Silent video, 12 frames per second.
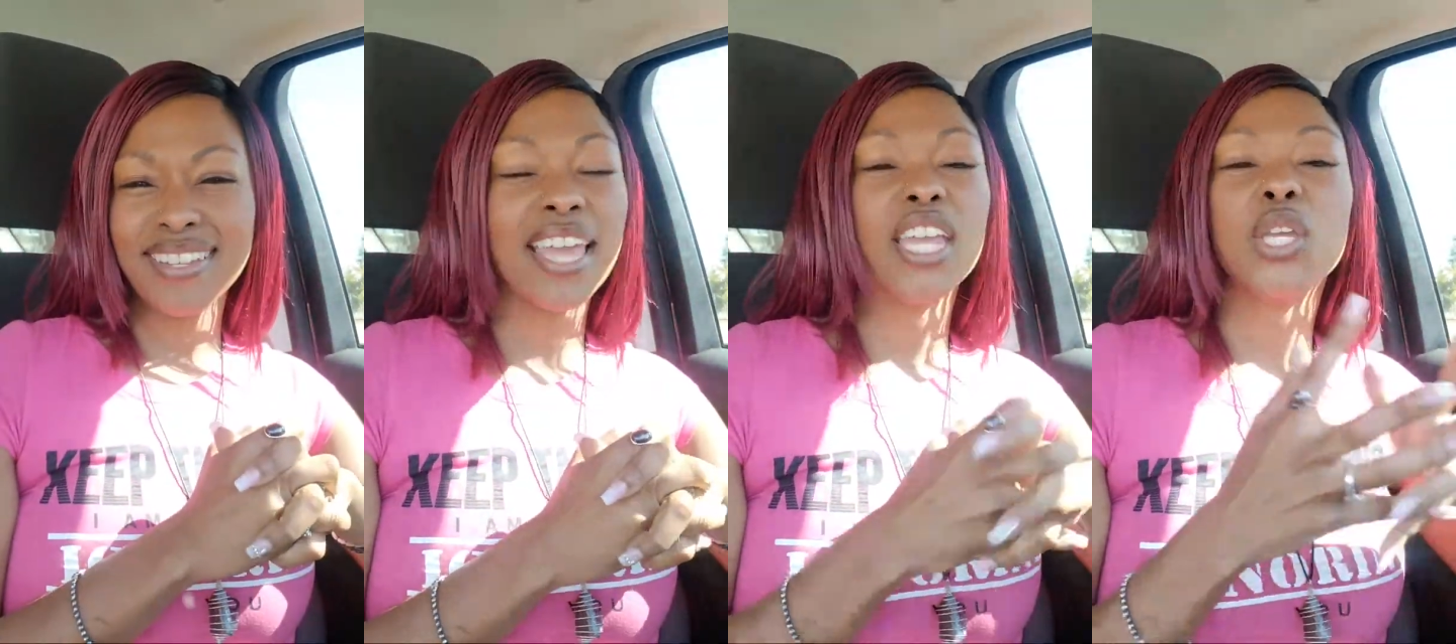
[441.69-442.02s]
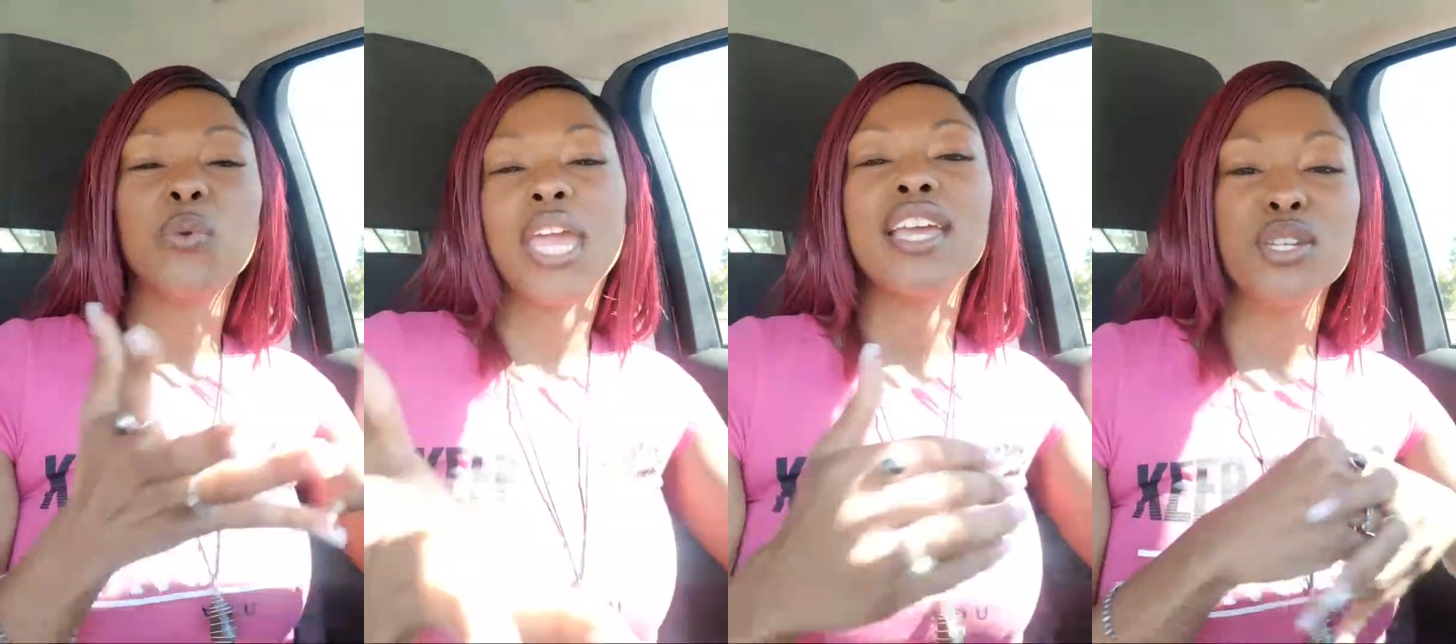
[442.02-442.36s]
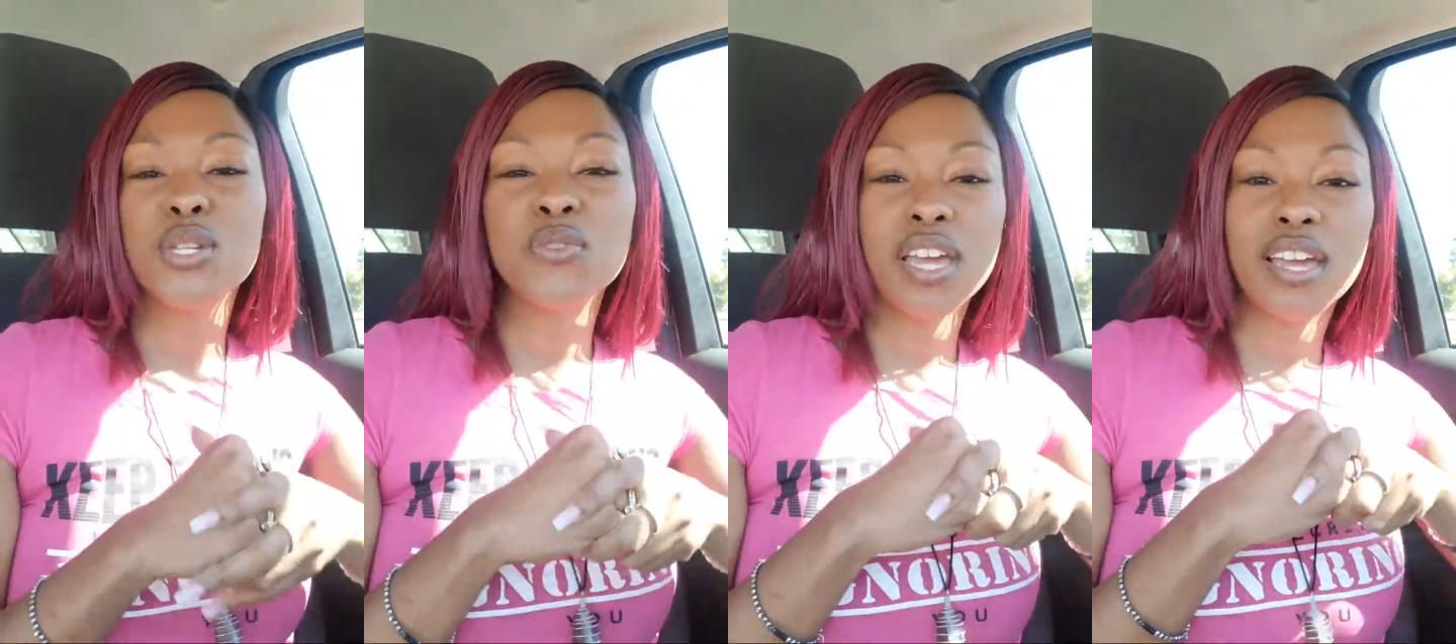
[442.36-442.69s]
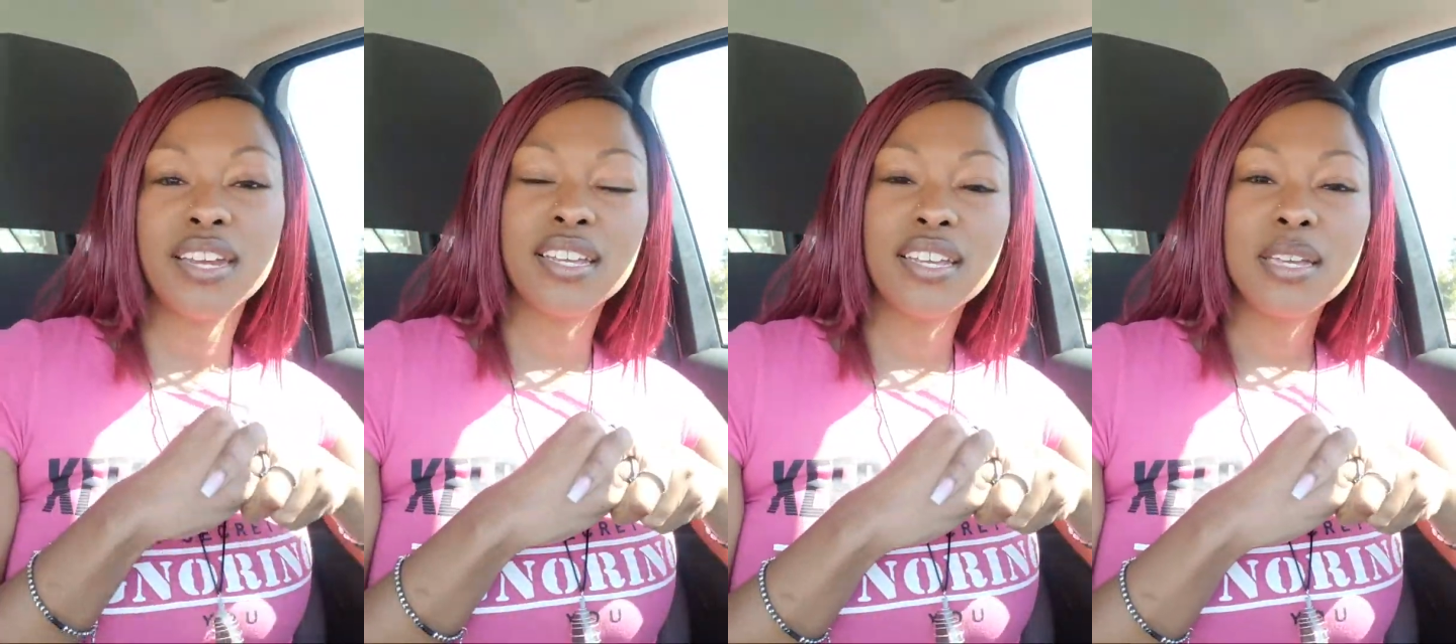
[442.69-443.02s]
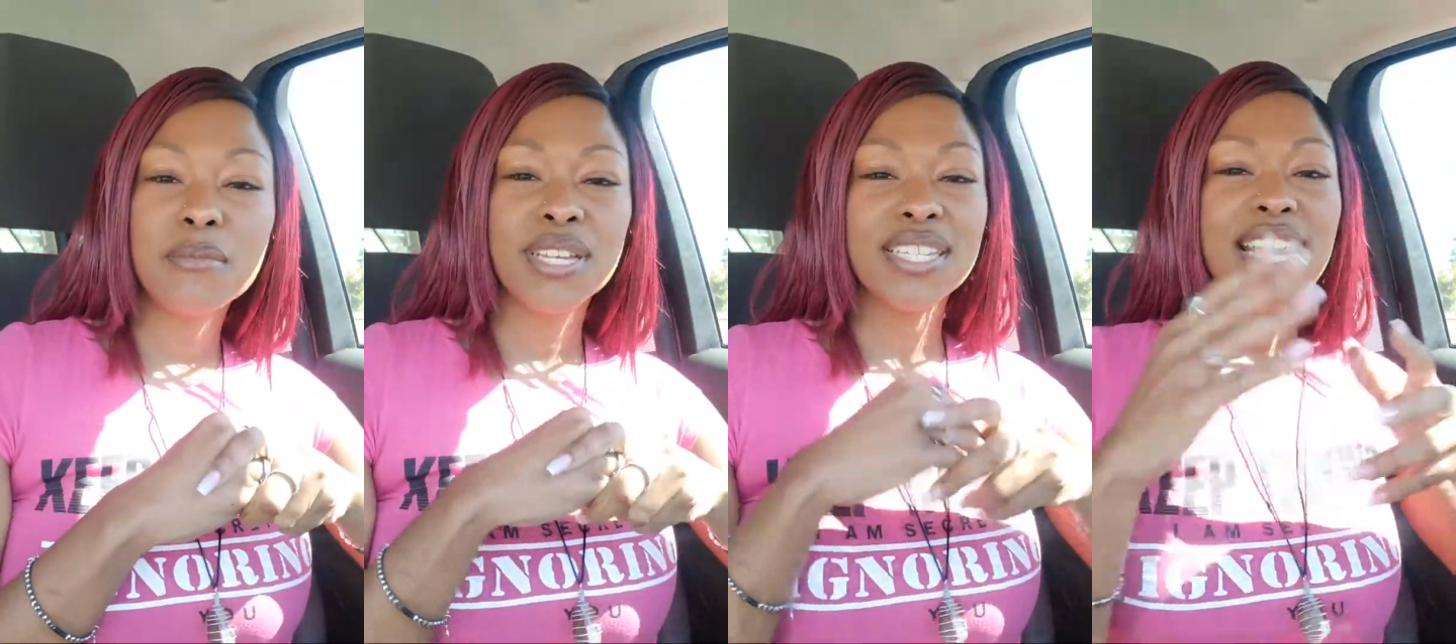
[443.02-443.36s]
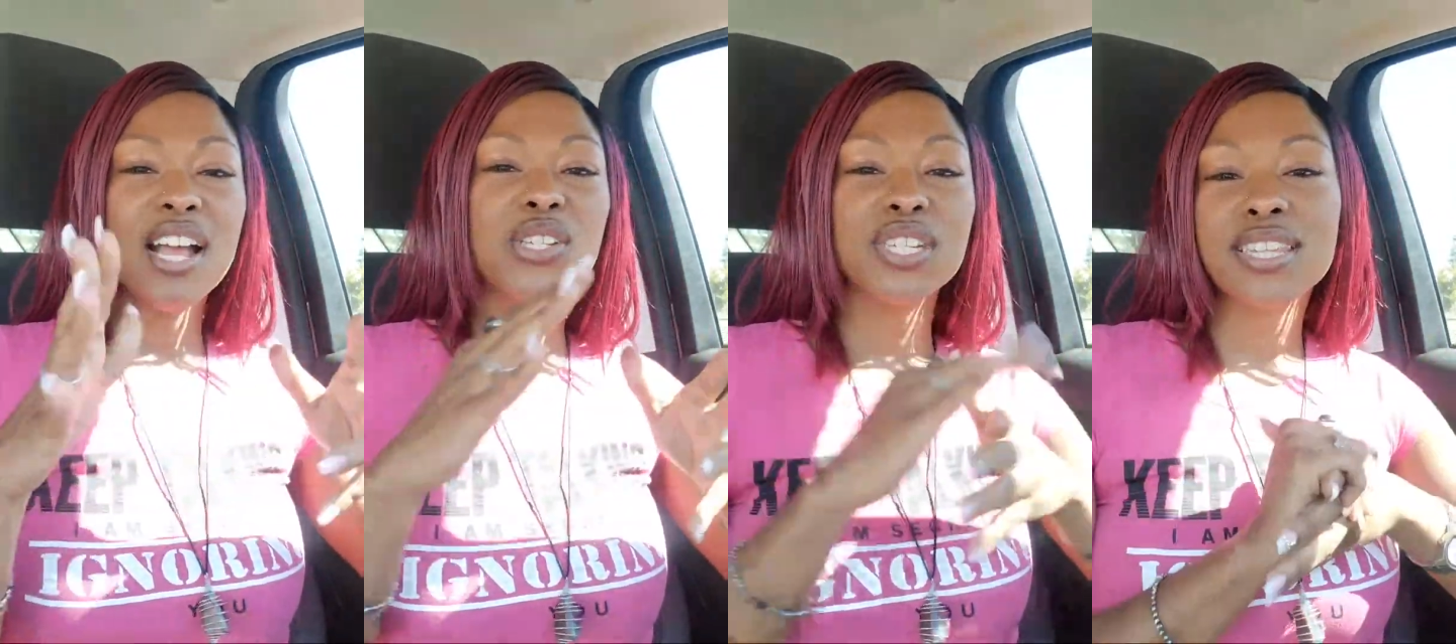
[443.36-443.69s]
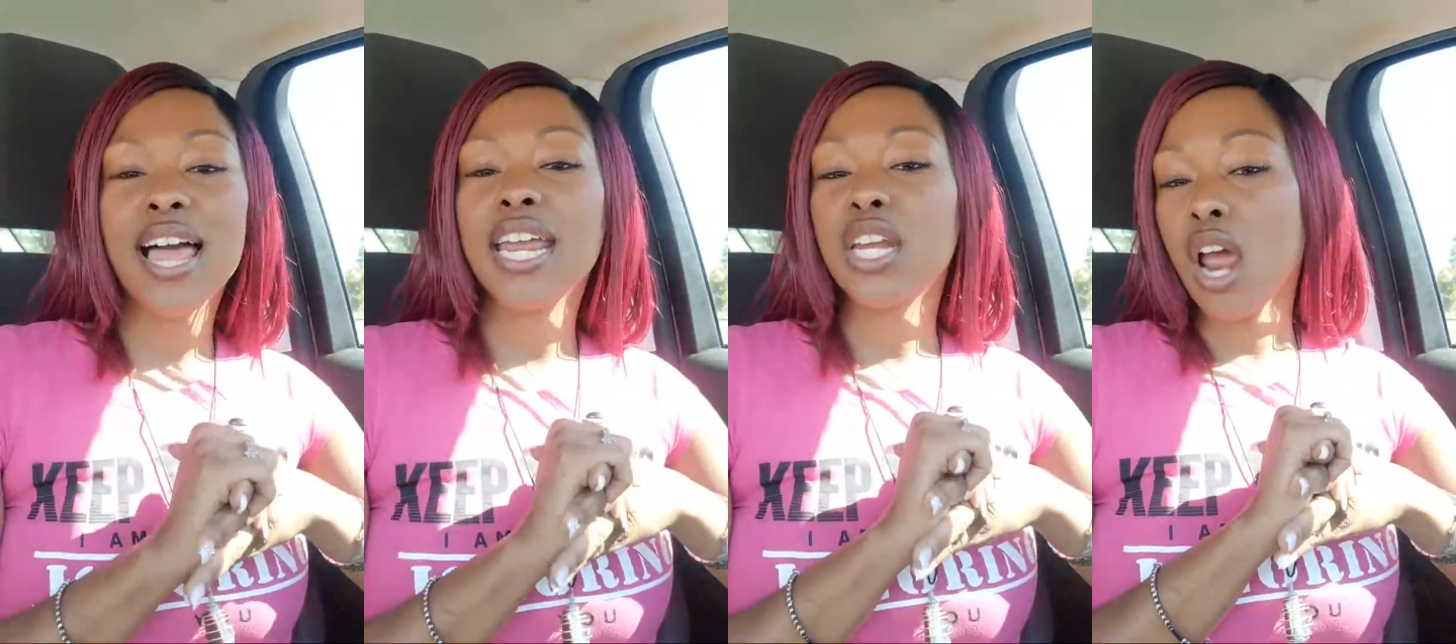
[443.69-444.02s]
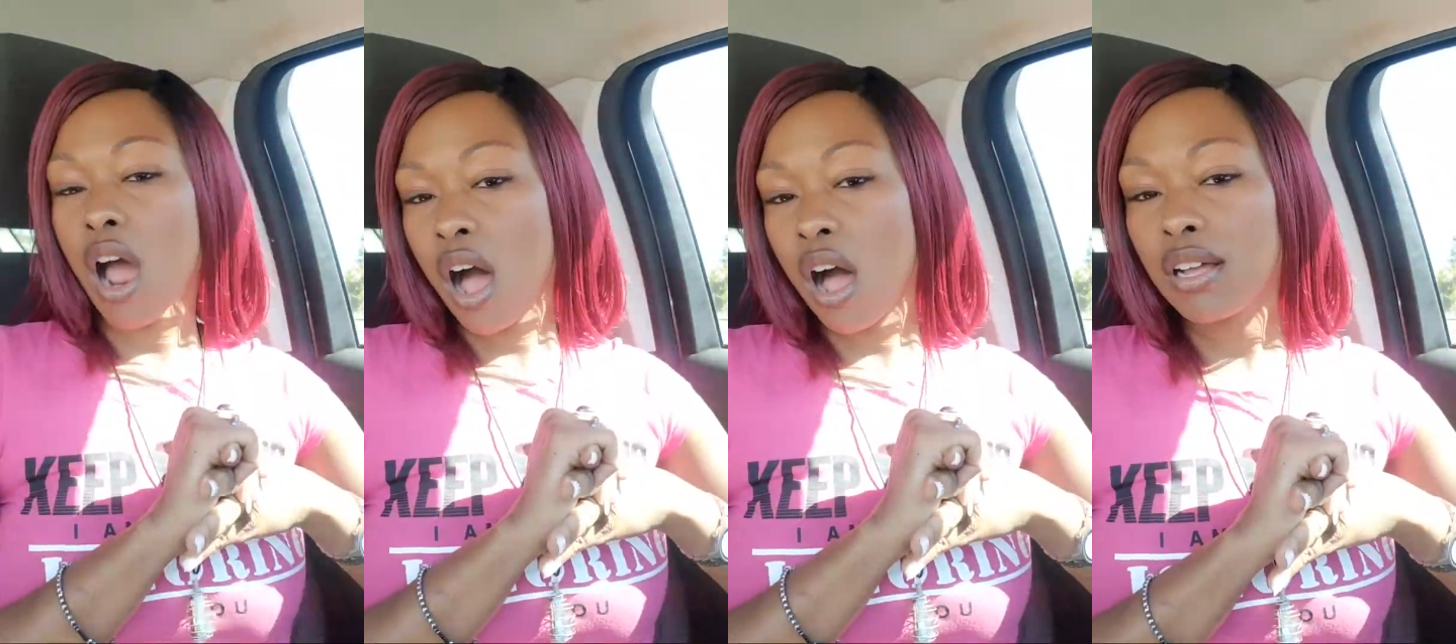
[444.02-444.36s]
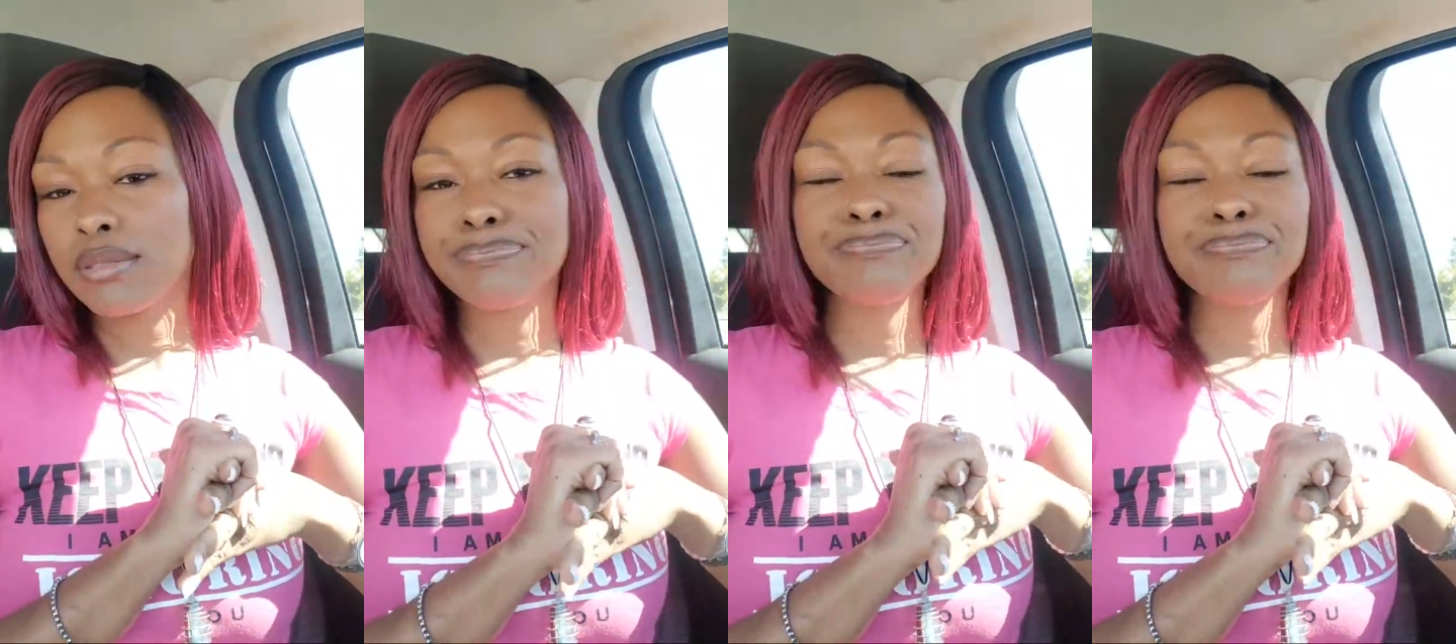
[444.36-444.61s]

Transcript: Like, you can't do that, because now she's like, no,